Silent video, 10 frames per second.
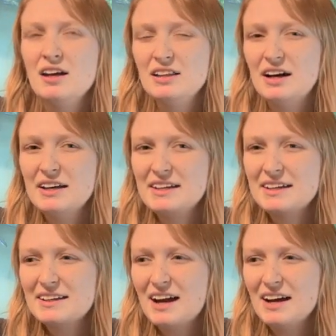
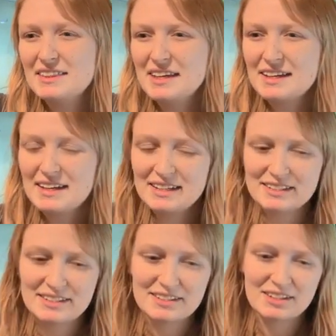like, I think
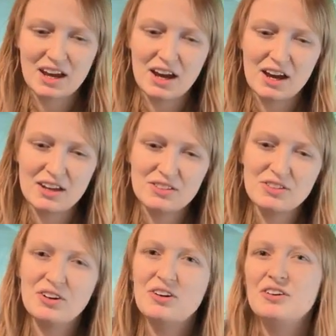it's
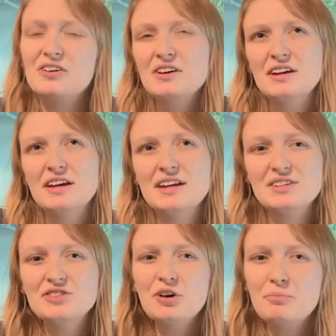not
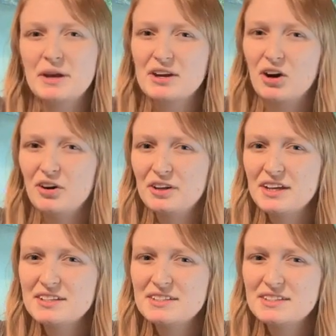being
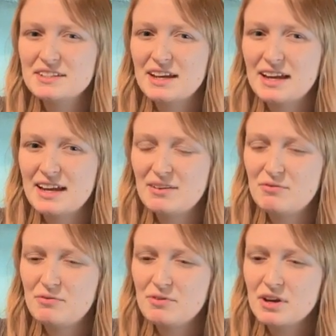honest
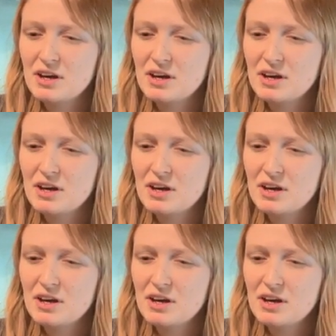if